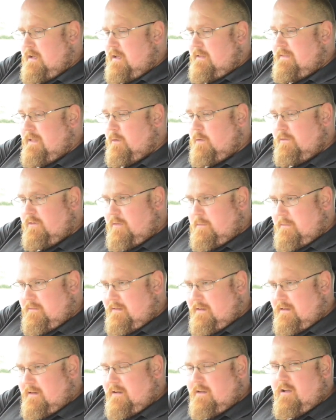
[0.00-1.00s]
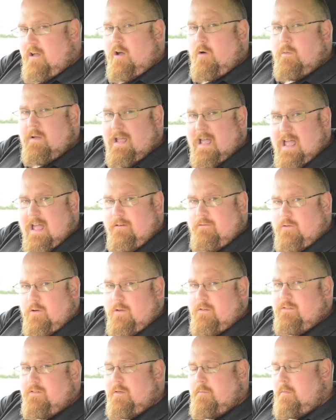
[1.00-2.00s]
Now on this particular car we have
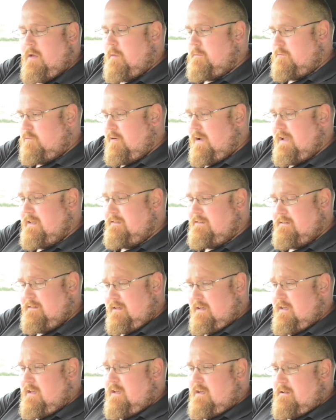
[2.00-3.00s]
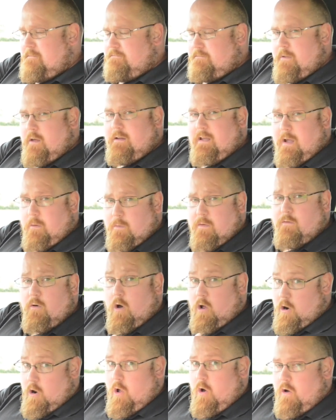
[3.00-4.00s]
got some upgrades. Okay, we've
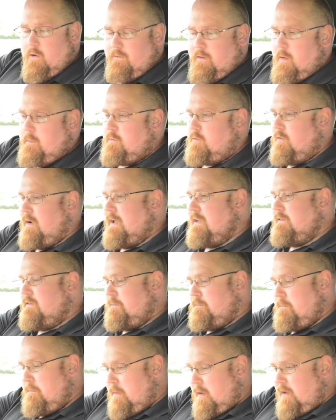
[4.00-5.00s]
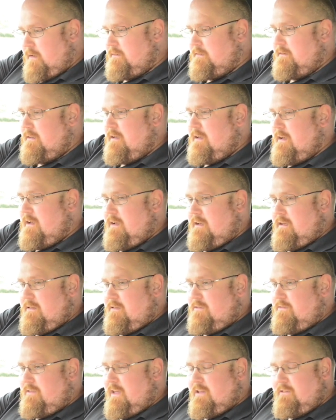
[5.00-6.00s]
got a lot of upgrades, but
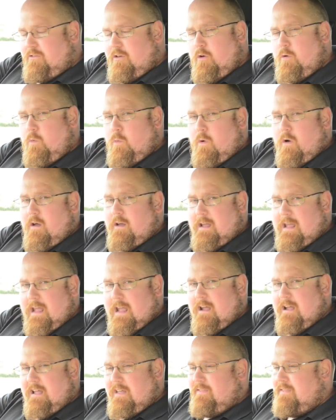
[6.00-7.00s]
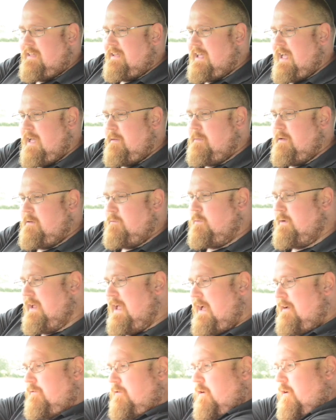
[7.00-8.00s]
they do work here in the cabin. We
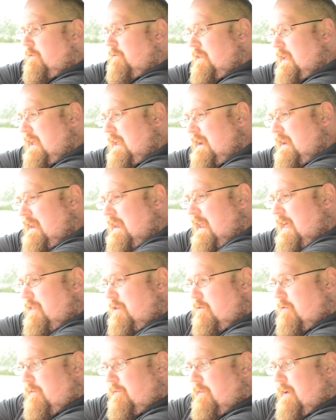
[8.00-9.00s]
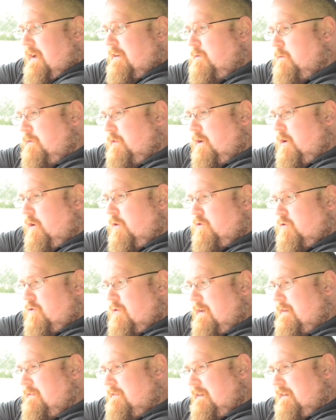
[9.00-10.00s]
have got the leather effect with the
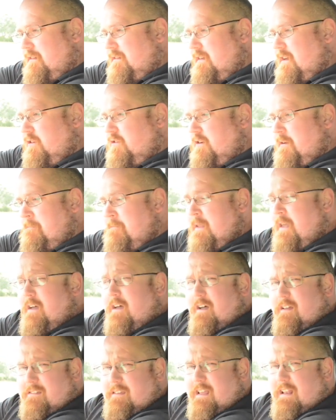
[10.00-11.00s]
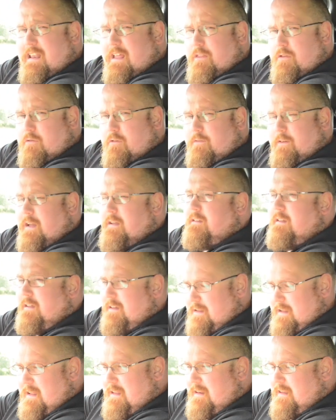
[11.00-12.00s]
contrasting stitching. I say leather effect,
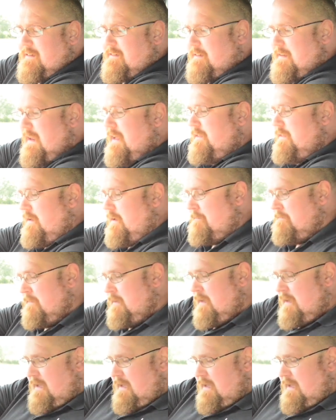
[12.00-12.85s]
it is leather.